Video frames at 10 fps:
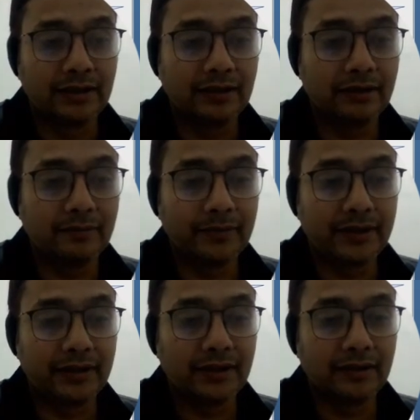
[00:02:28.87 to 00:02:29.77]
a
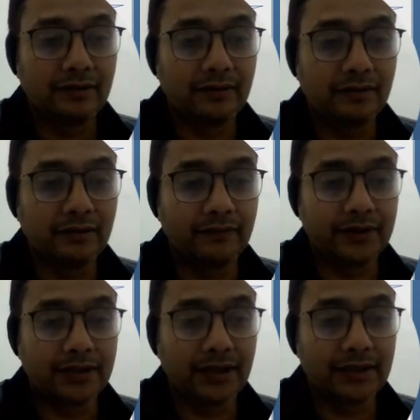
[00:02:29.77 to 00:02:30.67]
material
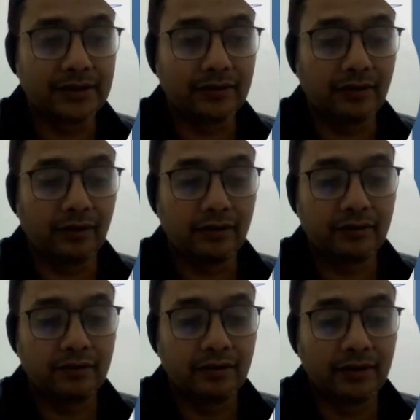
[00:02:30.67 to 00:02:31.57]
which has got
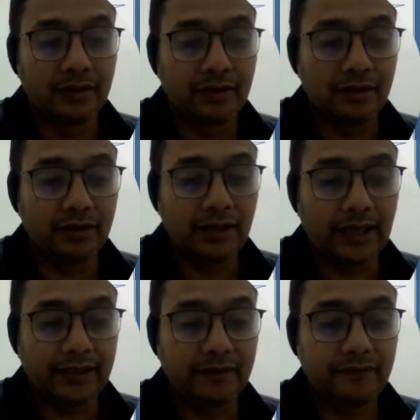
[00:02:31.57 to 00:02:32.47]

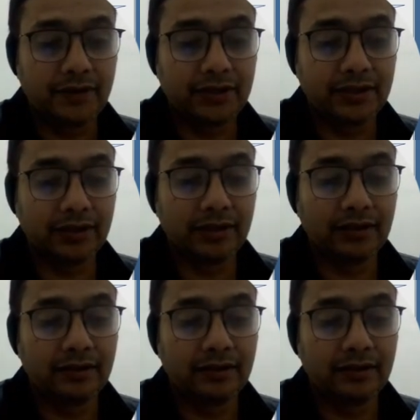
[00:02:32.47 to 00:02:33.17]
artificial,